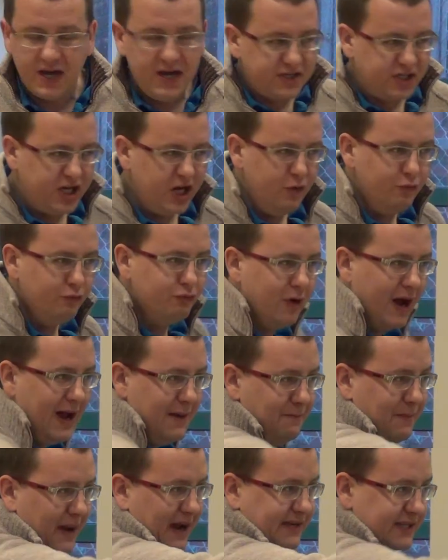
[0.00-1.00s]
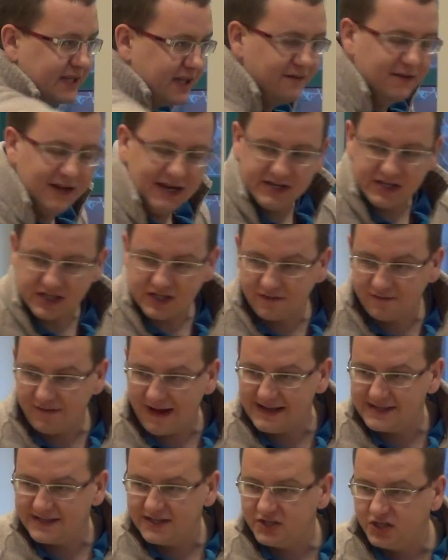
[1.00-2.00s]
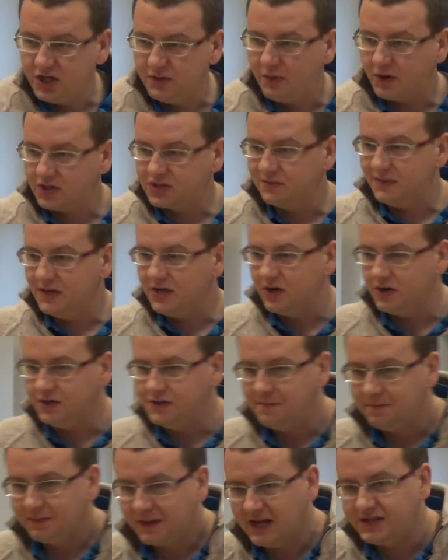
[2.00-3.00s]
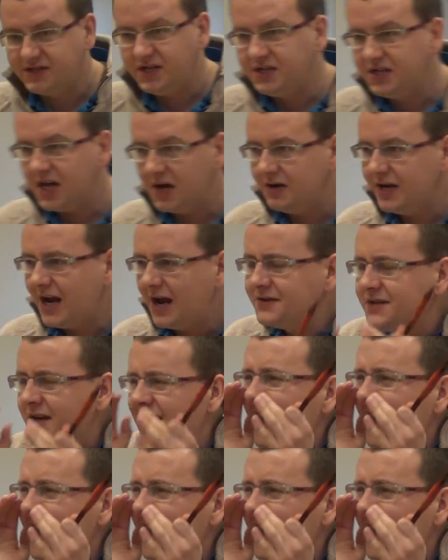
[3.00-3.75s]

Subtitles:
She ran back to the village as fast as she possibly could. And she shouted out,